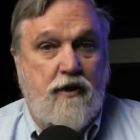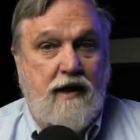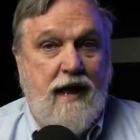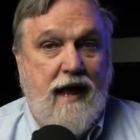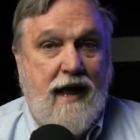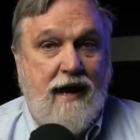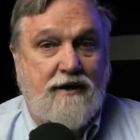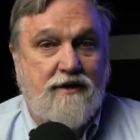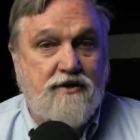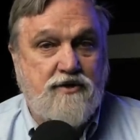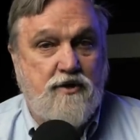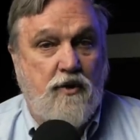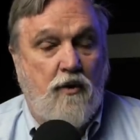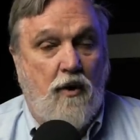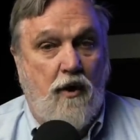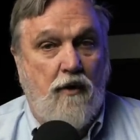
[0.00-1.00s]
to act as
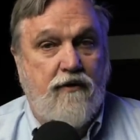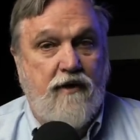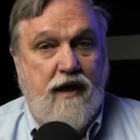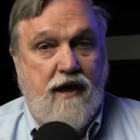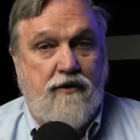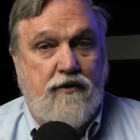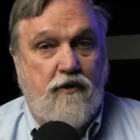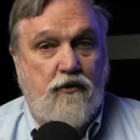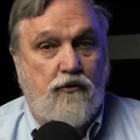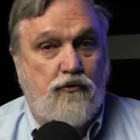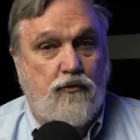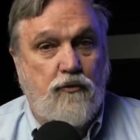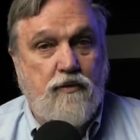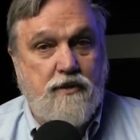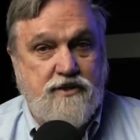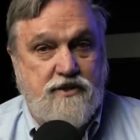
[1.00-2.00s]
though all the ethical
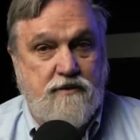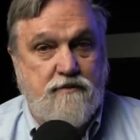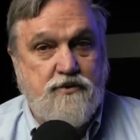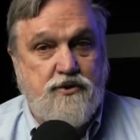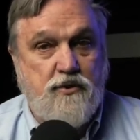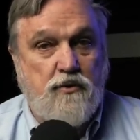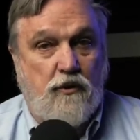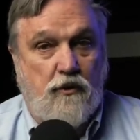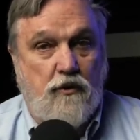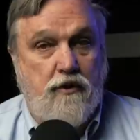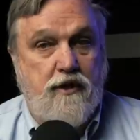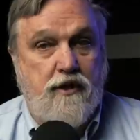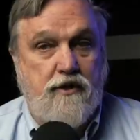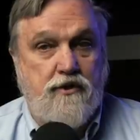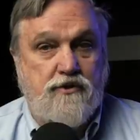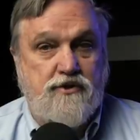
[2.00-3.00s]
truisms you learned
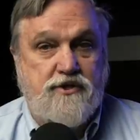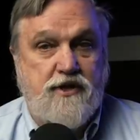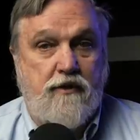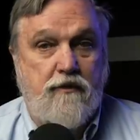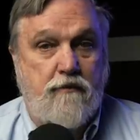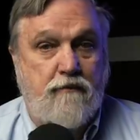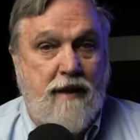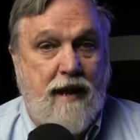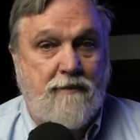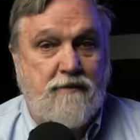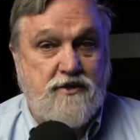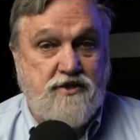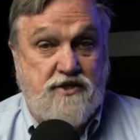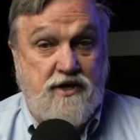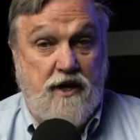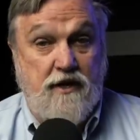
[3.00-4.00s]
in your Southern
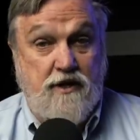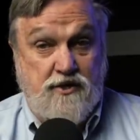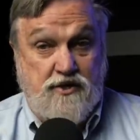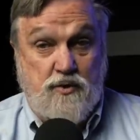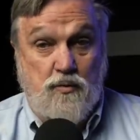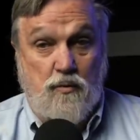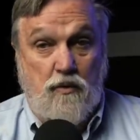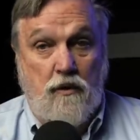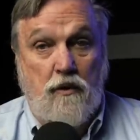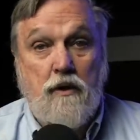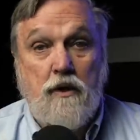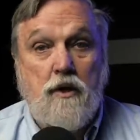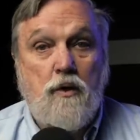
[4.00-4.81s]
Baptist Sunday school